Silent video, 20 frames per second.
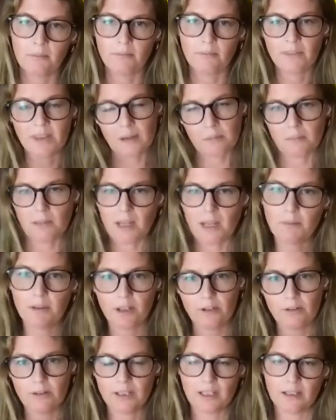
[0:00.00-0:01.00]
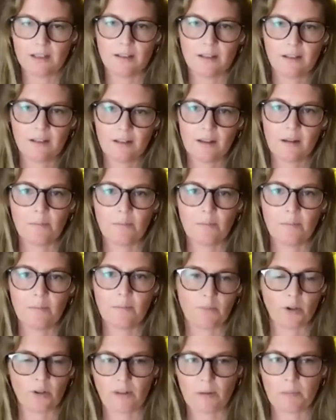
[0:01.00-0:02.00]
then maybe you need a bit
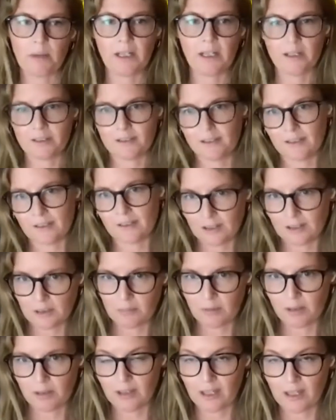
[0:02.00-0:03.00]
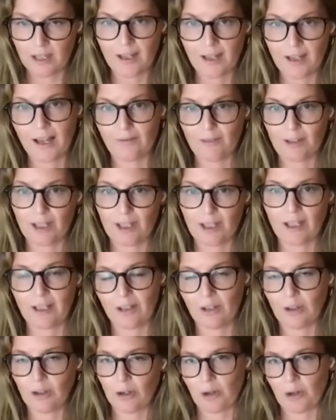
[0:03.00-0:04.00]
more of a buddy system than having,
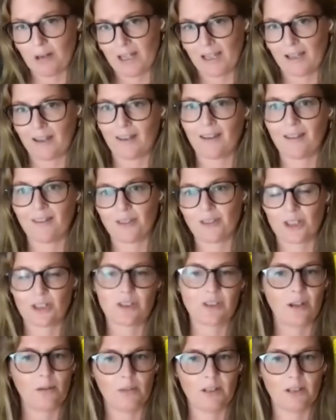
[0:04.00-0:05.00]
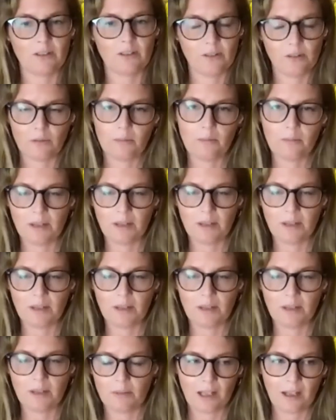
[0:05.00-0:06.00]
you know, like just someone to
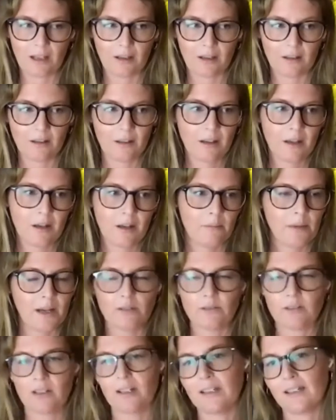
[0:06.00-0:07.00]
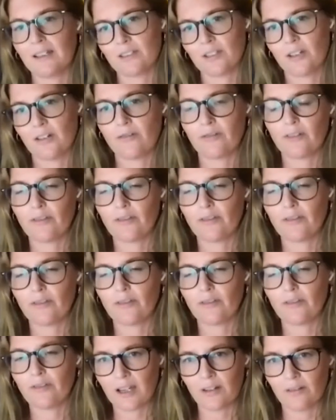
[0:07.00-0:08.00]
be able to like bounce ideas off of
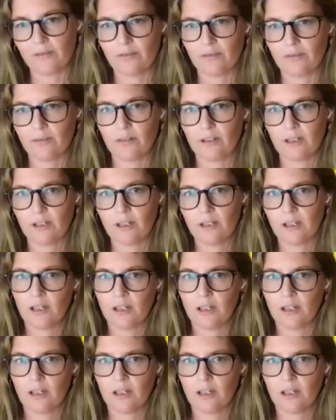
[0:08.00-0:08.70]
and kind of